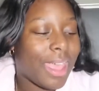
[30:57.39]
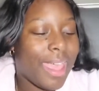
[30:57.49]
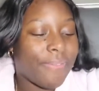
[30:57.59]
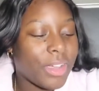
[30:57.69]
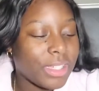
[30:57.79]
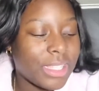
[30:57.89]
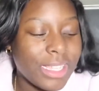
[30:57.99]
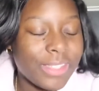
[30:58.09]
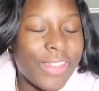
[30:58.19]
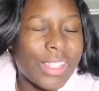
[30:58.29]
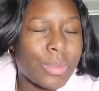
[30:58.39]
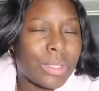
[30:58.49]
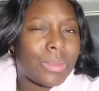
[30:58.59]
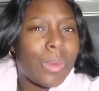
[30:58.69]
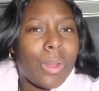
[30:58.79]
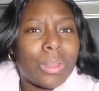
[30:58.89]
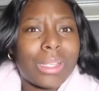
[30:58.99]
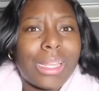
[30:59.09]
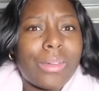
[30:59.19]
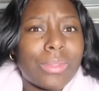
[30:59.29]
at first his face was
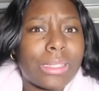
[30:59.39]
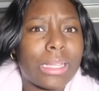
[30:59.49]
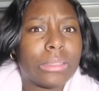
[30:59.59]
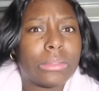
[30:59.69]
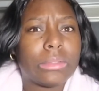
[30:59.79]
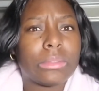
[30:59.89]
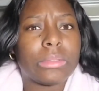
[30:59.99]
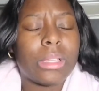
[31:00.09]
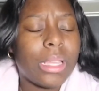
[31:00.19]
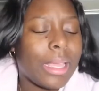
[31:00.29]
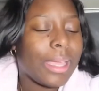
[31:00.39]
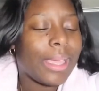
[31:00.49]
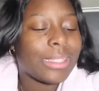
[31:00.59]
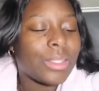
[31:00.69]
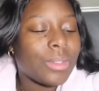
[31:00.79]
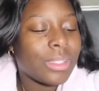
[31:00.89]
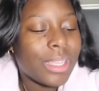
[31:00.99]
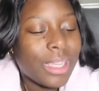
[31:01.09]
swollen. I was like, ooh. And as soon as